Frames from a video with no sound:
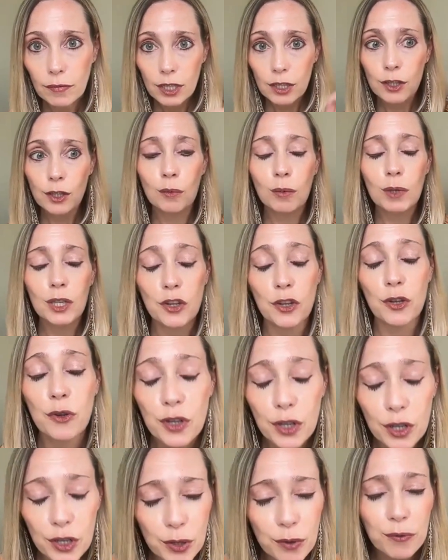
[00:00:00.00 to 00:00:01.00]
So once you
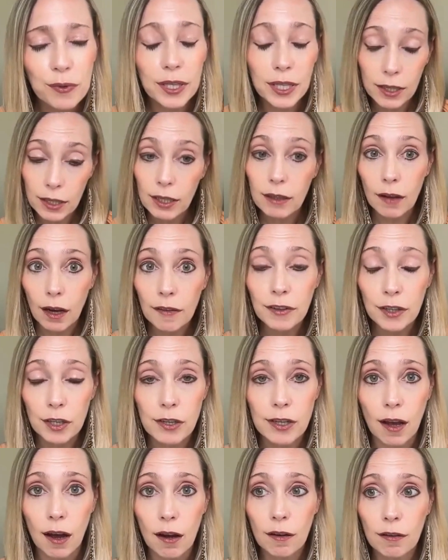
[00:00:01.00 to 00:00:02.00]
start to really love
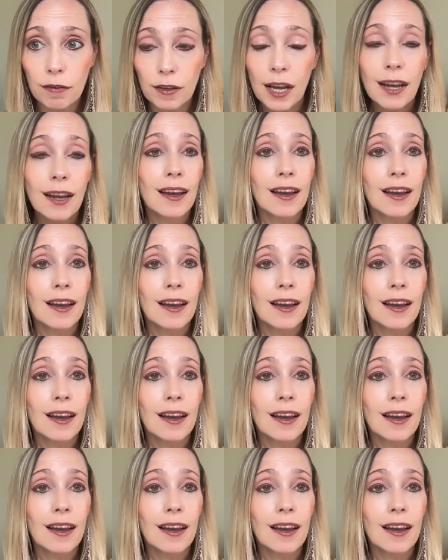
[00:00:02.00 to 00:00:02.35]
yourself